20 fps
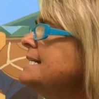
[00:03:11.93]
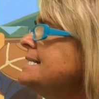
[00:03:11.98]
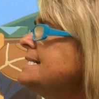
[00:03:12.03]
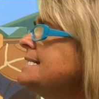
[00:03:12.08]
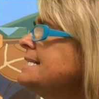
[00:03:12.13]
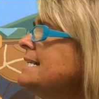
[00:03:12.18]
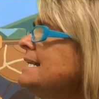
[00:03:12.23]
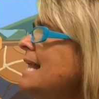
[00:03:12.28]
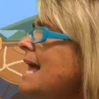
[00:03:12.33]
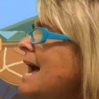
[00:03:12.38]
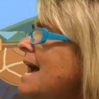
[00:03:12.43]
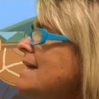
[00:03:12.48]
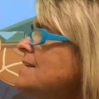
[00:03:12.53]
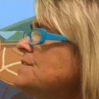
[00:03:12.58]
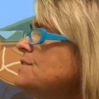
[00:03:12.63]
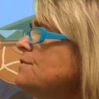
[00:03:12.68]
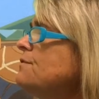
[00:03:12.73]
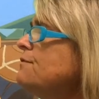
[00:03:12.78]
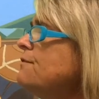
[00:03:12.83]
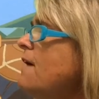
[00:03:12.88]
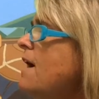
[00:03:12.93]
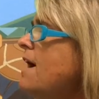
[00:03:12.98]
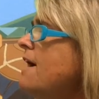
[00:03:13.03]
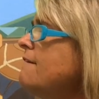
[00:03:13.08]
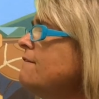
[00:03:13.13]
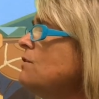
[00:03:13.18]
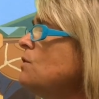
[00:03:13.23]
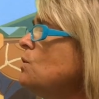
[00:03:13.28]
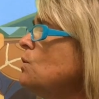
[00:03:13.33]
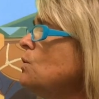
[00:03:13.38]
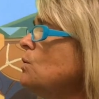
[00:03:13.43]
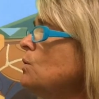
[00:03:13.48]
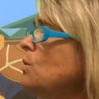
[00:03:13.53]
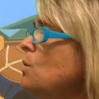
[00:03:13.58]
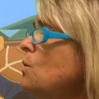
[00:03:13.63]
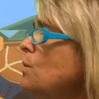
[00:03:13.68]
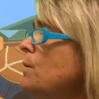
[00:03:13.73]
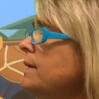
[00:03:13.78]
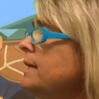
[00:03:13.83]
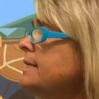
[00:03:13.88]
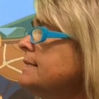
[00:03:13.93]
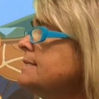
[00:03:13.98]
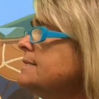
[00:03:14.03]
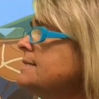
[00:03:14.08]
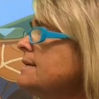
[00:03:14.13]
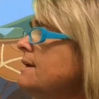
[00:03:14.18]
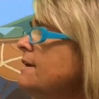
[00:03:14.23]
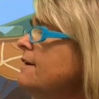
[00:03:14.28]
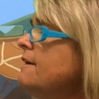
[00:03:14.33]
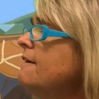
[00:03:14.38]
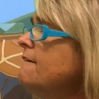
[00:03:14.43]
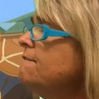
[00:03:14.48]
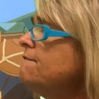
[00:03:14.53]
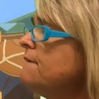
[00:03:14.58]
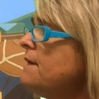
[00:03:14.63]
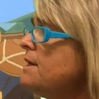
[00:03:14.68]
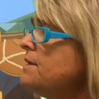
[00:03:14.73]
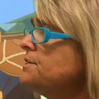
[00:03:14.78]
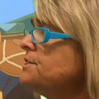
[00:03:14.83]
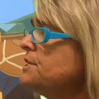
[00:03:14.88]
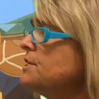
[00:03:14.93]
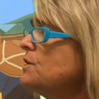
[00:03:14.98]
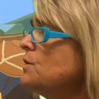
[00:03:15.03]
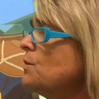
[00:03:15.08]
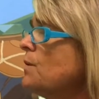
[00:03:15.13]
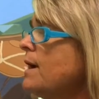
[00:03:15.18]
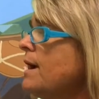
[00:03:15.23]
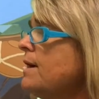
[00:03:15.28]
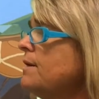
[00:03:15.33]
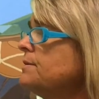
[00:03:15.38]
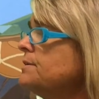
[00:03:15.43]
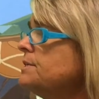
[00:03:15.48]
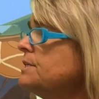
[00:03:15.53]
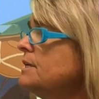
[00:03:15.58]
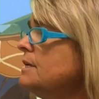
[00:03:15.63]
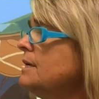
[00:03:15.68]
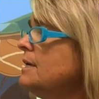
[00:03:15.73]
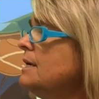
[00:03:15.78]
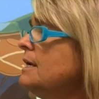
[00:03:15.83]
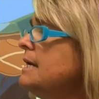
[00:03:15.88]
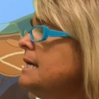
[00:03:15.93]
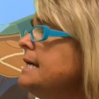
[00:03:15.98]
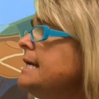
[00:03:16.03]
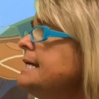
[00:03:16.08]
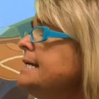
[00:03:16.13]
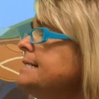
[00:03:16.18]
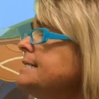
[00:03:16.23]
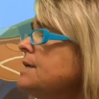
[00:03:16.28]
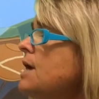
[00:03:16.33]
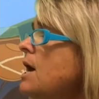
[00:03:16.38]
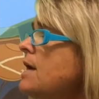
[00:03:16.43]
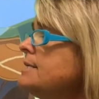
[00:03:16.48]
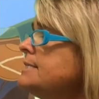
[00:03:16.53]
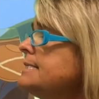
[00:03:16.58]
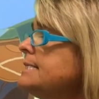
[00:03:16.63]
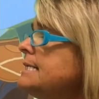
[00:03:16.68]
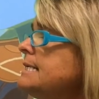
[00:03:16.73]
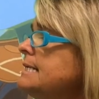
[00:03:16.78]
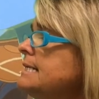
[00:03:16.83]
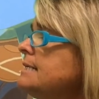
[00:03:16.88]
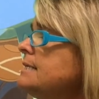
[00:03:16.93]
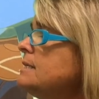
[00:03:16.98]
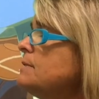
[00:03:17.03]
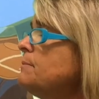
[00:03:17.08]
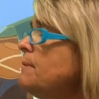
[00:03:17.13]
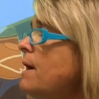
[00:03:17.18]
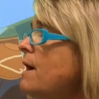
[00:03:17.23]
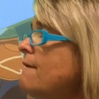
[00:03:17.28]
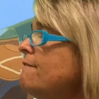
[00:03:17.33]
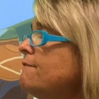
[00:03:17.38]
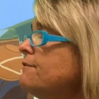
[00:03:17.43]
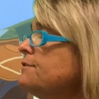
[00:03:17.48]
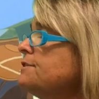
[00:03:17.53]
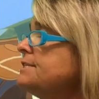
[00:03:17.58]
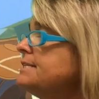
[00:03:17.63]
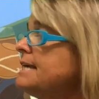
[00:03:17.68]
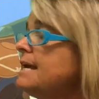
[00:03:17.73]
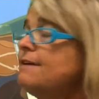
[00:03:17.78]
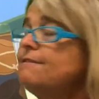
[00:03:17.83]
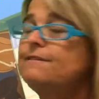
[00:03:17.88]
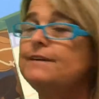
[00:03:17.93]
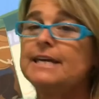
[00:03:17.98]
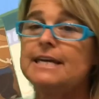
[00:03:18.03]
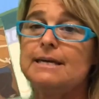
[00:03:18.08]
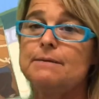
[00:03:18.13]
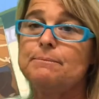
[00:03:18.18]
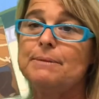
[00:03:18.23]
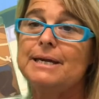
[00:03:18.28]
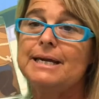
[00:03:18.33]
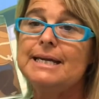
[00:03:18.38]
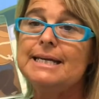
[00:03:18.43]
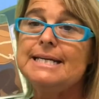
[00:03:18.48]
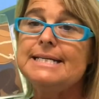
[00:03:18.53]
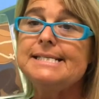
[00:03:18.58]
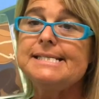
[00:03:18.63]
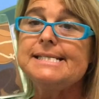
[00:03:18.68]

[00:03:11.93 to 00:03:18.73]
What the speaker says: his last 5 gold coins, fell to the ground. He tossed it into the pot for safekeeping, and he